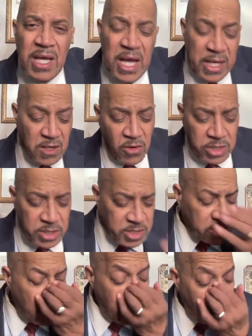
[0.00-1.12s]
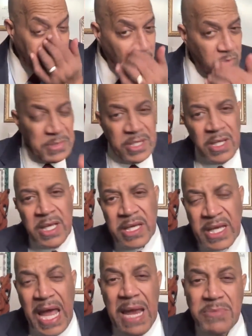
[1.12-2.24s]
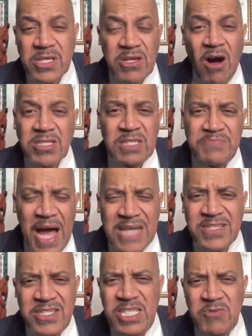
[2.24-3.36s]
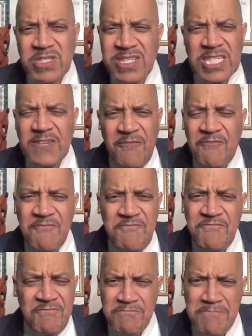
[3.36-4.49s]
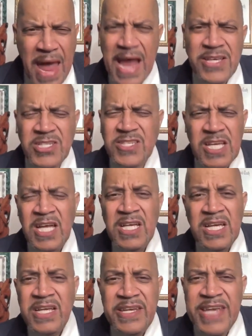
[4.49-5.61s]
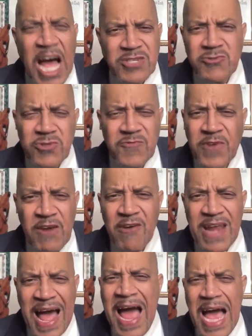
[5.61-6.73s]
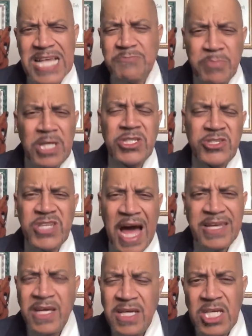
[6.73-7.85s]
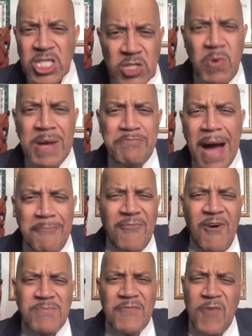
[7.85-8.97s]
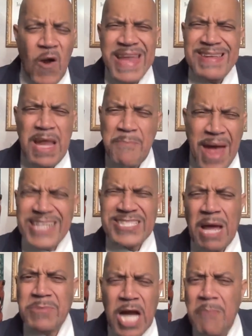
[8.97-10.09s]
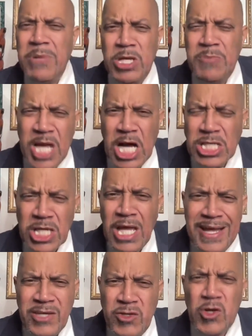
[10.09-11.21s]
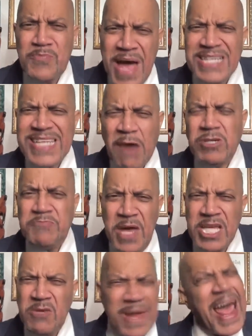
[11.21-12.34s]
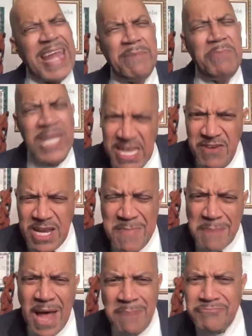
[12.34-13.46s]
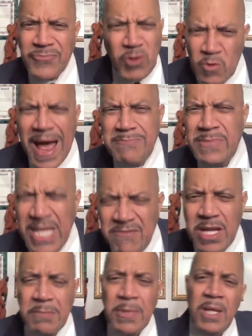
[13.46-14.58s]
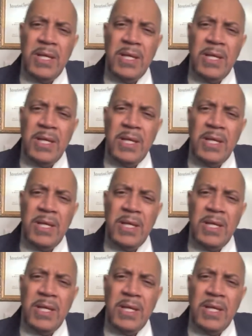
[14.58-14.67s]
And according to the story, when the woman came to talk to the pastor, she was just mad, just nostrils flaring, eyes bloodshot, sweat popping from my forehead. And the pastor, I'm coming to you because you're the pastor. I respect you, but I'm leaving him. I'm, I'm through. I'm leaving him.